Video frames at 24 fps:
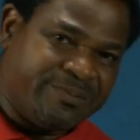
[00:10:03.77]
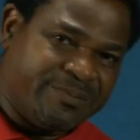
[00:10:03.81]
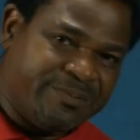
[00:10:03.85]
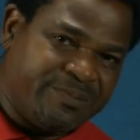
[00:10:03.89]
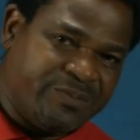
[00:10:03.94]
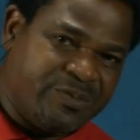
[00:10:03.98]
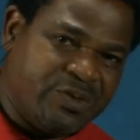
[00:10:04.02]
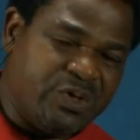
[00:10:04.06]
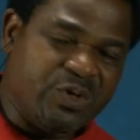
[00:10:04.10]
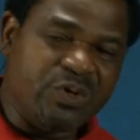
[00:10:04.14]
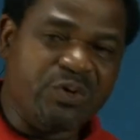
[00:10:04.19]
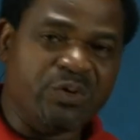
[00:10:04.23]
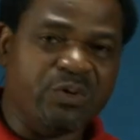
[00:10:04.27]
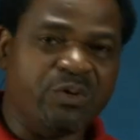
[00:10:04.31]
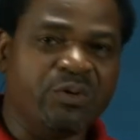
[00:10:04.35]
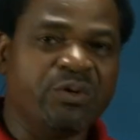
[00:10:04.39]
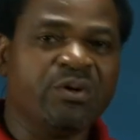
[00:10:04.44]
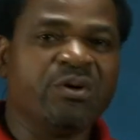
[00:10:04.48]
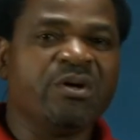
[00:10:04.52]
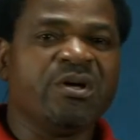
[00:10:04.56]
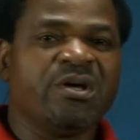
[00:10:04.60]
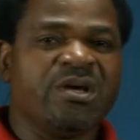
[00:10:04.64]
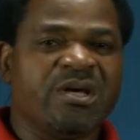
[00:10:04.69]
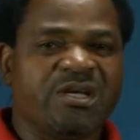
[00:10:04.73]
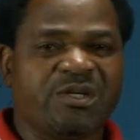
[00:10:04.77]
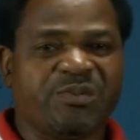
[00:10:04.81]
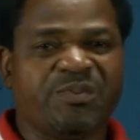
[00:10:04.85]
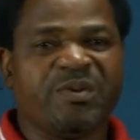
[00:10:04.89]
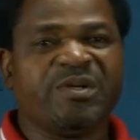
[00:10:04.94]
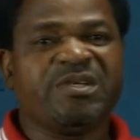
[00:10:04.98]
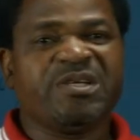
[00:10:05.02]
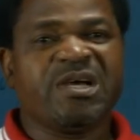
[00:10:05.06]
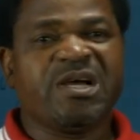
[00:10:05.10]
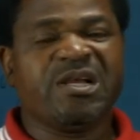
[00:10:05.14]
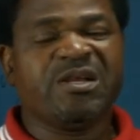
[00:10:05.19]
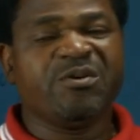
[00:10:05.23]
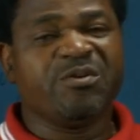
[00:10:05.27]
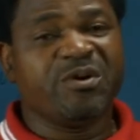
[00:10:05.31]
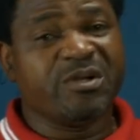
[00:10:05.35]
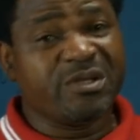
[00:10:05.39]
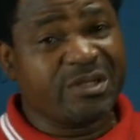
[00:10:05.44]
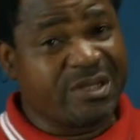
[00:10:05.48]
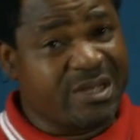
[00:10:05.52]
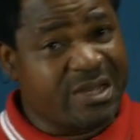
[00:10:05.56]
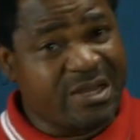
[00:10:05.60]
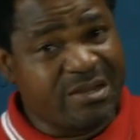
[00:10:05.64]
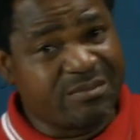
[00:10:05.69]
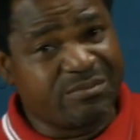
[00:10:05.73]
you know, especially when it
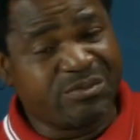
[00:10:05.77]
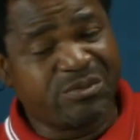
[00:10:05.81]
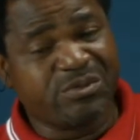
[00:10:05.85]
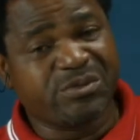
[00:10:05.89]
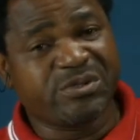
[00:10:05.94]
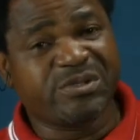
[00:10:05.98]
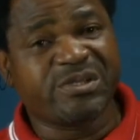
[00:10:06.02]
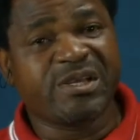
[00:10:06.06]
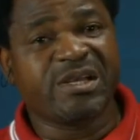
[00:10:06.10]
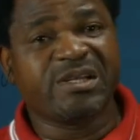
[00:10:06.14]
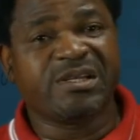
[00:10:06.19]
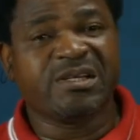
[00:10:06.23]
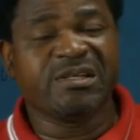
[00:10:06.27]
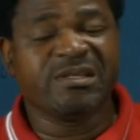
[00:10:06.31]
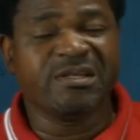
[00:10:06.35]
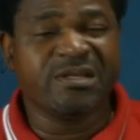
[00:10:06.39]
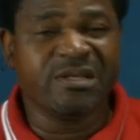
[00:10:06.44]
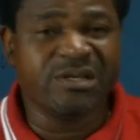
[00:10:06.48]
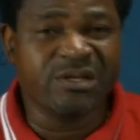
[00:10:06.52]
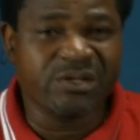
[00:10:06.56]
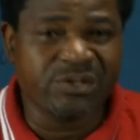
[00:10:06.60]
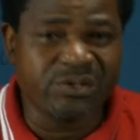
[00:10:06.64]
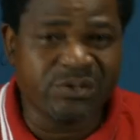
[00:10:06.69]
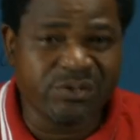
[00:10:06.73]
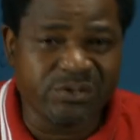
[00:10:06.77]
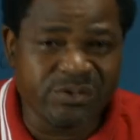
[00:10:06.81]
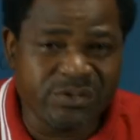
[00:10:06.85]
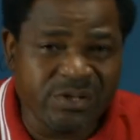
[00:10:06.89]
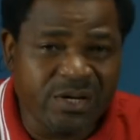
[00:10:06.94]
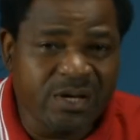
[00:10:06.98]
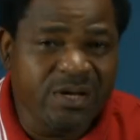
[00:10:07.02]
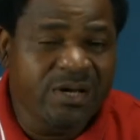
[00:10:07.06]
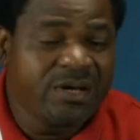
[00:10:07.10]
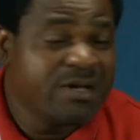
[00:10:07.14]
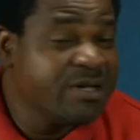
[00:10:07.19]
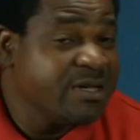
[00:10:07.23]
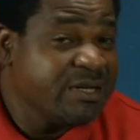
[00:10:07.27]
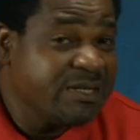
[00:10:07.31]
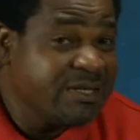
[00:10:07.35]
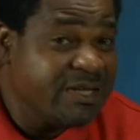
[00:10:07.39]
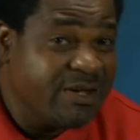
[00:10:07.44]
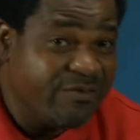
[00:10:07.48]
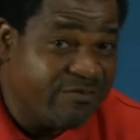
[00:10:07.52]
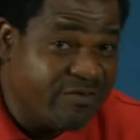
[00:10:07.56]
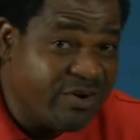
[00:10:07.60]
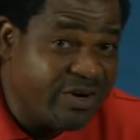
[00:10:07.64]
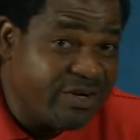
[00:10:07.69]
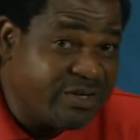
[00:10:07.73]
comes to certain issues. They're
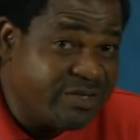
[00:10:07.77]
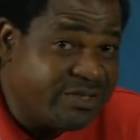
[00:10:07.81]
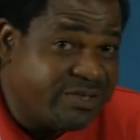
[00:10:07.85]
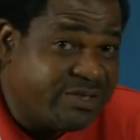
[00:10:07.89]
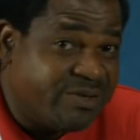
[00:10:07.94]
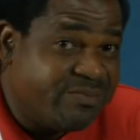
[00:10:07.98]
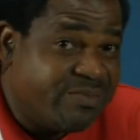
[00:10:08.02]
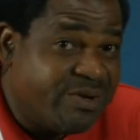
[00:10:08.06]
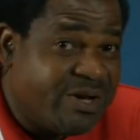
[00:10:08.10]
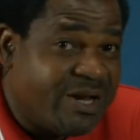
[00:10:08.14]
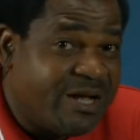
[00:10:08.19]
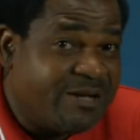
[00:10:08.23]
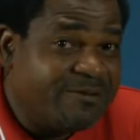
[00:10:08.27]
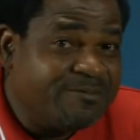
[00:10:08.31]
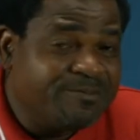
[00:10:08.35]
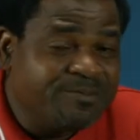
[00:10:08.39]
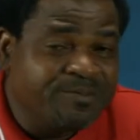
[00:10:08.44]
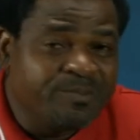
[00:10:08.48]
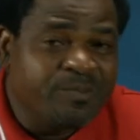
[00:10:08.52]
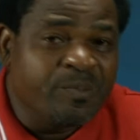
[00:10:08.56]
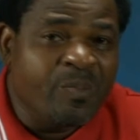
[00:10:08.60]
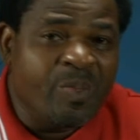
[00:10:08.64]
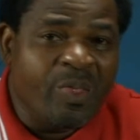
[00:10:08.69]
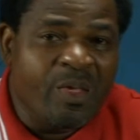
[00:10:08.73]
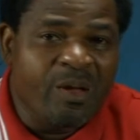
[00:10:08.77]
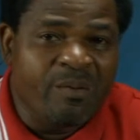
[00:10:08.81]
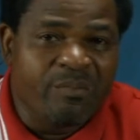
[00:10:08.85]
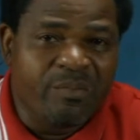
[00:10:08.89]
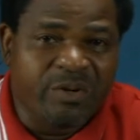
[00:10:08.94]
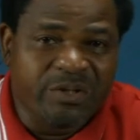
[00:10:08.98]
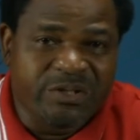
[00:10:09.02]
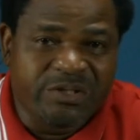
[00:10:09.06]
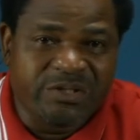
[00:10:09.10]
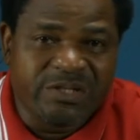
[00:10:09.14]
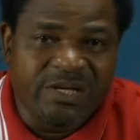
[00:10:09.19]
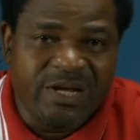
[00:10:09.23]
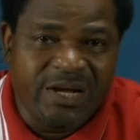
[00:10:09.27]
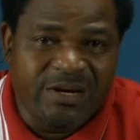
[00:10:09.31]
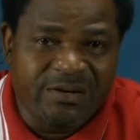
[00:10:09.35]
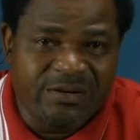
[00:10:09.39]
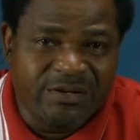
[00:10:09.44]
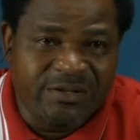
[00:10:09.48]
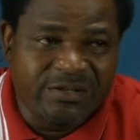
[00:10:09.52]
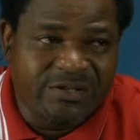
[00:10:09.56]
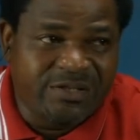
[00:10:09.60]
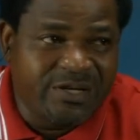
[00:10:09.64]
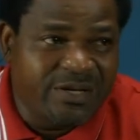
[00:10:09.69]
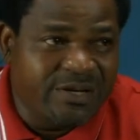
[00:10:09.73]
very similar, but they are
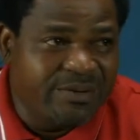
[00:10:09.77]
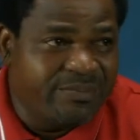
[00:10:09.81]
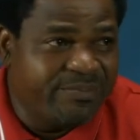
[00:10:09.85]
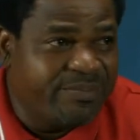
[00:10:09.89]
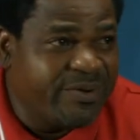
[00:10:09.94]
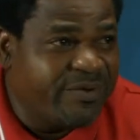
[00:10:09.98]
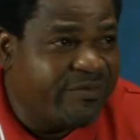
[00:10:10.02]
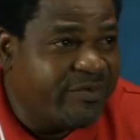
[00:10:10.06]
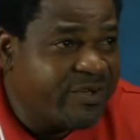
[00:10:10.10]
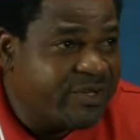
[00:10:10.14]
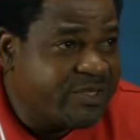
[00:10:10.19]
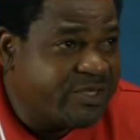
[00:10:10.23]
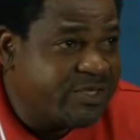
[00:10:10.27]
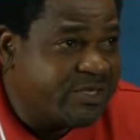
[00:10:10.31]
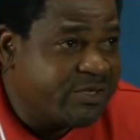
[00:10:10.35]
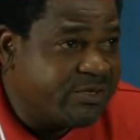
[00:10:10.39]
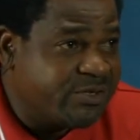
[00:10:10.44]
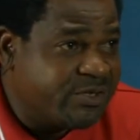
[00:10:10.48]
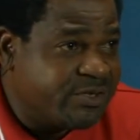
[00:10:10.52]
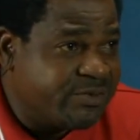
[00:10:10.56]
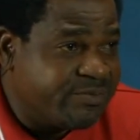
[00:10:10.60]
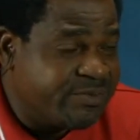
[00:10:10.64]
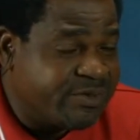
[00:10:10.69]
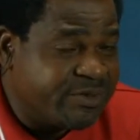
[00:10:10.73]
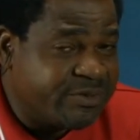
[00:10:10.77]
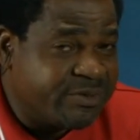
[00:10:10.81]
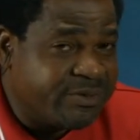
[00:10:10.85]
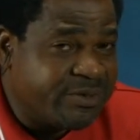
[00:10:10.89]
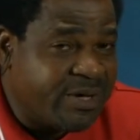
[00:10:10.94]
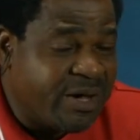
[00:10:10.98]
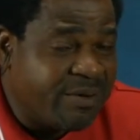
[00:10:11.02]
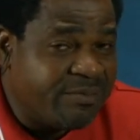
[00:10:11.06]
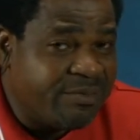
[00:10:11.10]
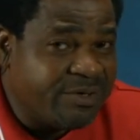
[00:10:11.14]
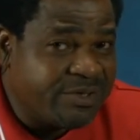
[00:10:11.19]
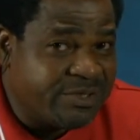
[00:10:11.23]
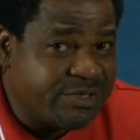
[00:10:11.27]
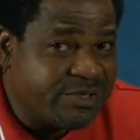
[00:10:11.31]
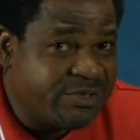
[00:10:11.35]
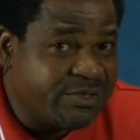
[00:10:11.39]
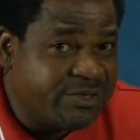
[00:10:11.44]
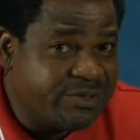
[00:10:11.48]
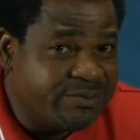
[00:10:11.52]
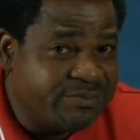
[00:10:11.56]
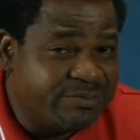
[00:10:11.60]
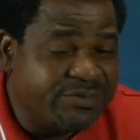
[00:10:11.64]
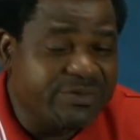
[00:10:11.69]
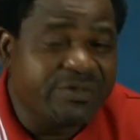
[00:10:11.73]
not perfect
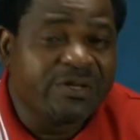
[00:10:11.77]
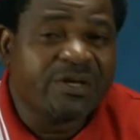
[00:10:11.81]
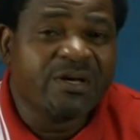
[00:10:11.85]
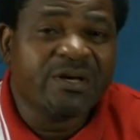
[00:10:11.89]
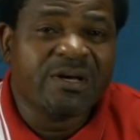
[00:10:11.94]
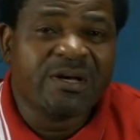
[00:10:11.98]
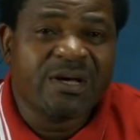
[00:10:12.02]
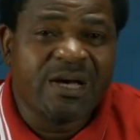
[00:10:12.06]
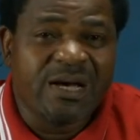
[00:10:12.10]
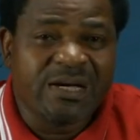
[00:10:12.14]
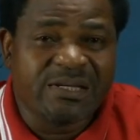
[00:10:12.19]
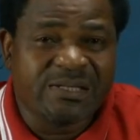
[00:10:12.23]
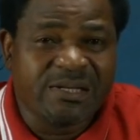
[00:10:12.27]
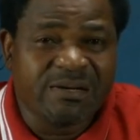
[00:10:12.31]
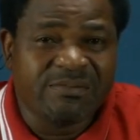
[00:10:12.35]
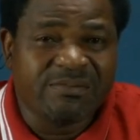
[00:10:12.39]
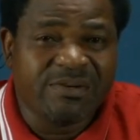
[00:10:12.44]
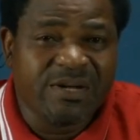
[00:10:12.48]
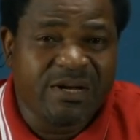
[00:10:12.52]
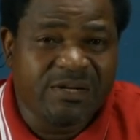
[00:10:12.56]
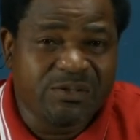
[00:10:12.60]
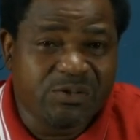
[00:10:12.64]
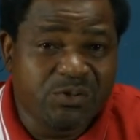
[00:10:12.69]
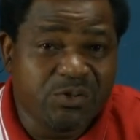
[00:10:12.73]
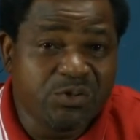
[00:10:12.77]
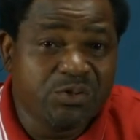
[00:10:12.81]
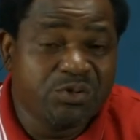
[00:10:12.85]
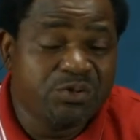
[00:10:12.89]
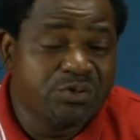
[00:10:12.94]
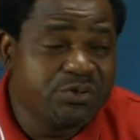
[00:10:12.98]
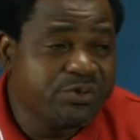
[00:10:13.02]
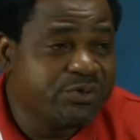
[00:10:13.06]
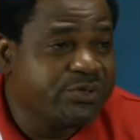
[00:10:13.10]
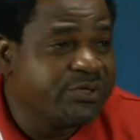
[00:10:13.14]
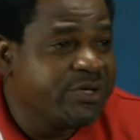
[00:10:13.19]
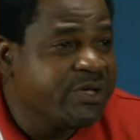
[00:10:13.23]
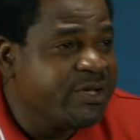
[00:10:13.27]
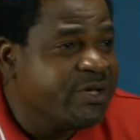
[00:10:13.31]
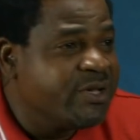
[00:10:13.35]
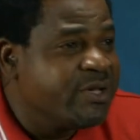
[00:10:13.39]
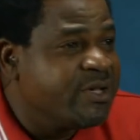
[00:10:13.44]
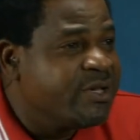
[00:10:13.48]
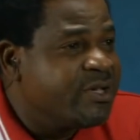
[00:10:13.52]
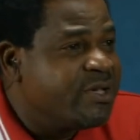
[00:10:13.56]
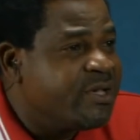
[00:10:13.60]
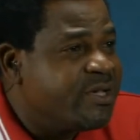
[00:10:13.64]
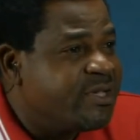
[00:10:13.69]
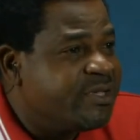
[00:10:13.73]
synonyms, except they are so used
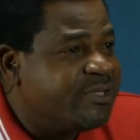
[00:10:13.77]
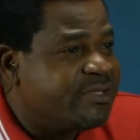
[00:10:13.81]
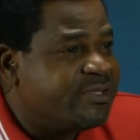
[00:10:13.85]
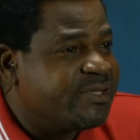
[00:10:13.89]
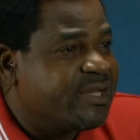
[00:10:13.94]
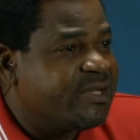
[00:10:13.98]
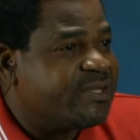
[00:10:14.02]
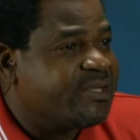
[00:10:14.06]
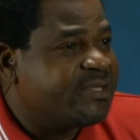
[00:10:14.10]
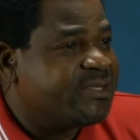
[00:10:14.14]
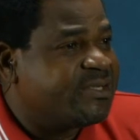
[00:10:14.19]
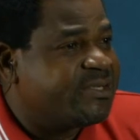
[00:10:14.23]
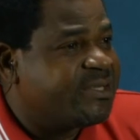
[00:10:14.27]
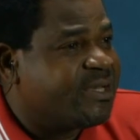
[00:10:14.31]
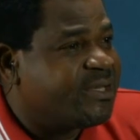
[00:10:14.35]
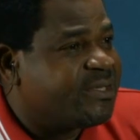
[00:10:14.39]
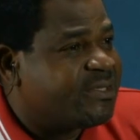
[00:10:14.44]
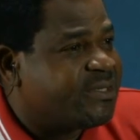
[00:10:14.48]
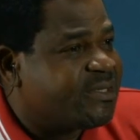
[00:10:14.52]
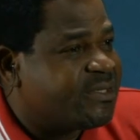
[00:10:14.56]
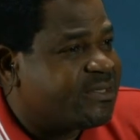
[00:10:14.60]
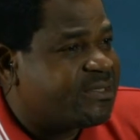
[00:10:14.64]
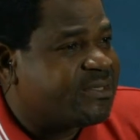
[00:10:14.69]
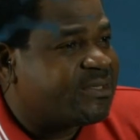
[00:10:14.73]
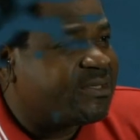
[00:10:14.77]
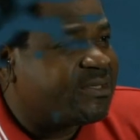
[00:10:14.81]
in certain sentences.